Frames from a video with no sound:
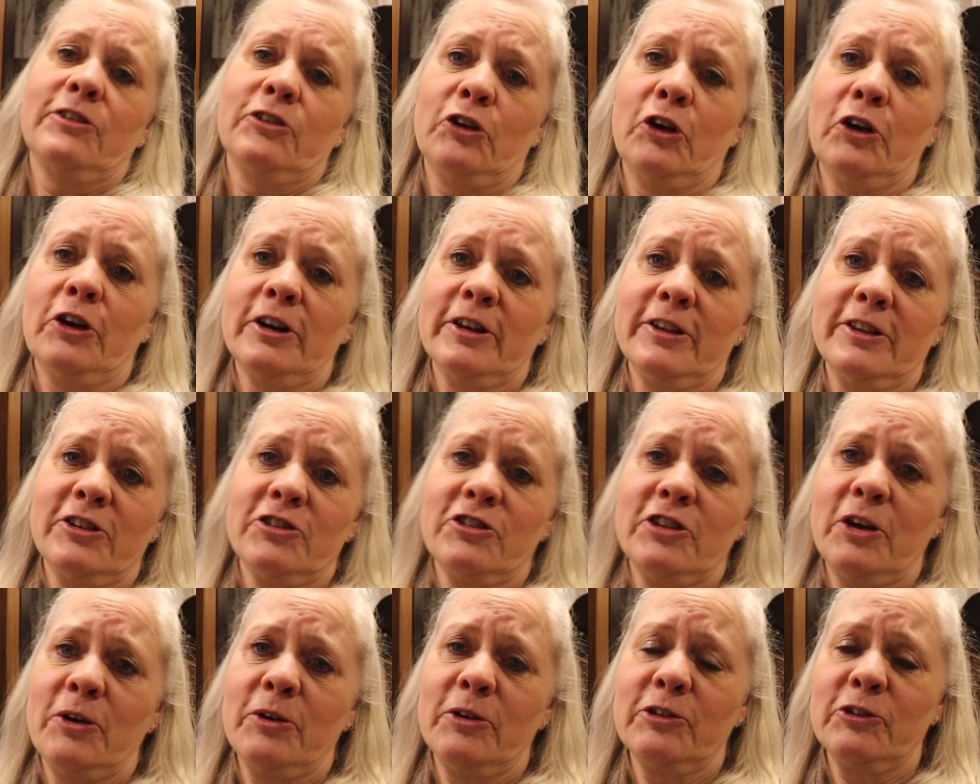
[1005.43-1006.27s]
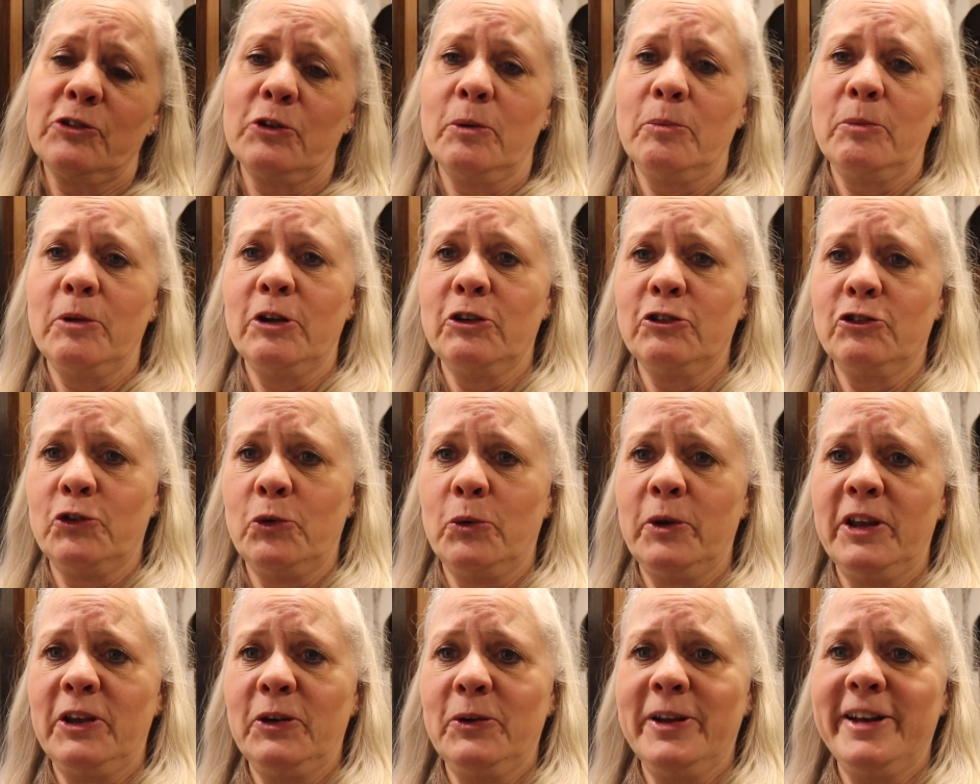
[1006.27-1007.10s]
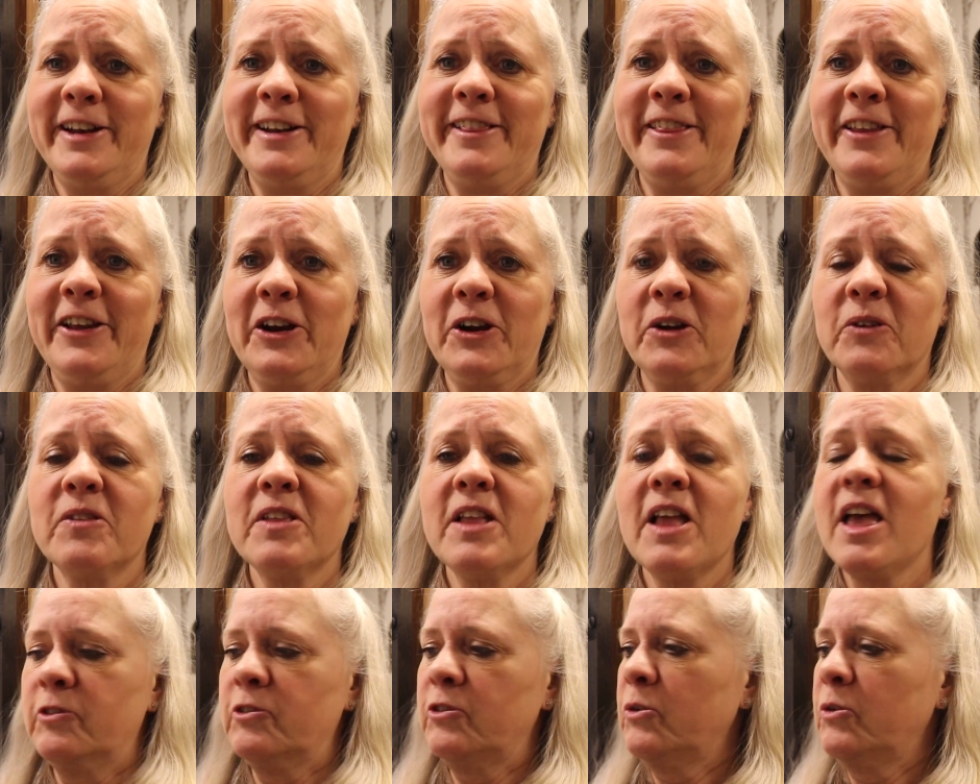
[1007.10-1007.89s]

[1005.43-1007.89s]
dark in the shower, so I'm not showing you it in there.